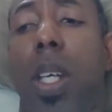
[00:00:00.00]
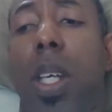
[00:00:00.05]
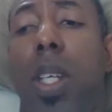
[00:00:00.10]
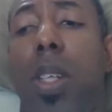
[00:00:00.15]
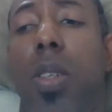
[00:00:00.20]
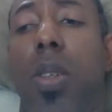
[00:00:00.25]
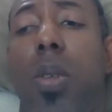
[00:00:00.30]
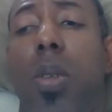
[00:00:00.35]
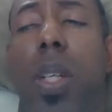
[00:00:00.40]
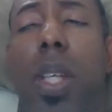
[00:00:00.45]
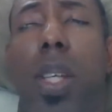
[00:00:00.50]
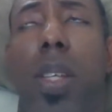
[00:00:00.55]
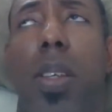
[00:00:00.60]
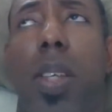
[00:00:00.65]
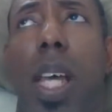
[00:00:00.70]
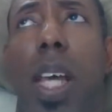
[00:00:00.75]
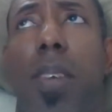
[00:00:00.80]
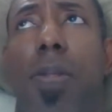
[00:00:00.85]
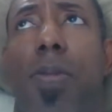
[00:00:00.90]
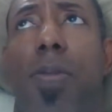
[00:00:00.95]
You don't get
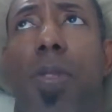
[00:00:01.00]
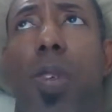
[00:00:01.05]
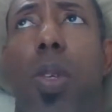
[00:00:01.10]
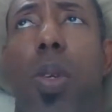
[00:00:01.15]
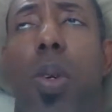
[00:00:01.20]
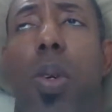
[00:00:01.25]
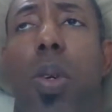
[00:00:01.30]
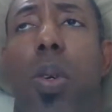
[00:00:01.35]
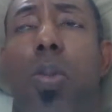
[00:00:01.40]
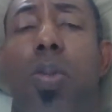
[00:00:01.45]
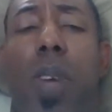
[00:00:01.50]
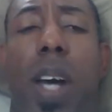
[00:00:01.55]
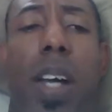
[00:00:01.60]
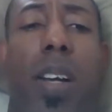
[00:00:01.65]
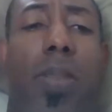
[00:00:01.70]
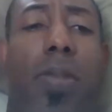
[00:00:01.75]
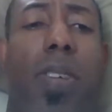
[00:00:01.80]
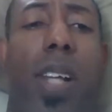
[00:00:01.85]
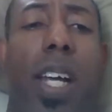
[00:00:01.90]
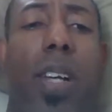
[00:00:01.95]
that full fight or
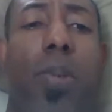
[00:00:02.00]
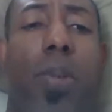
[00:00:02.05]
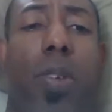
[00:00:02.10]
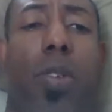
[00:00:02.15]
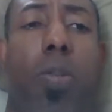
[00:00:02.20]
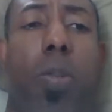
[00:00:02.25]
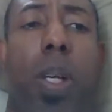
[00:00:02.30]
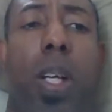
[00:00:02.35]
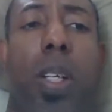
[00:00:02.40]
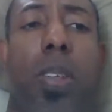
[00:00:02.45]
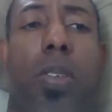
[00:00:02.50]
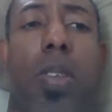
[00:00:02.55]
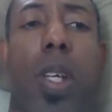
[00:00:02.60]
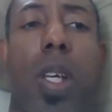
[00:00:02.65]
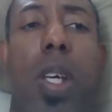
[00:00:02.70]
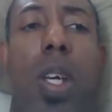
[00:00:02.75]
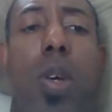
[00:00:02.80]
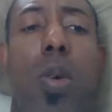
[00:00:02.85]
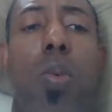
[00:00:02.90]
flight response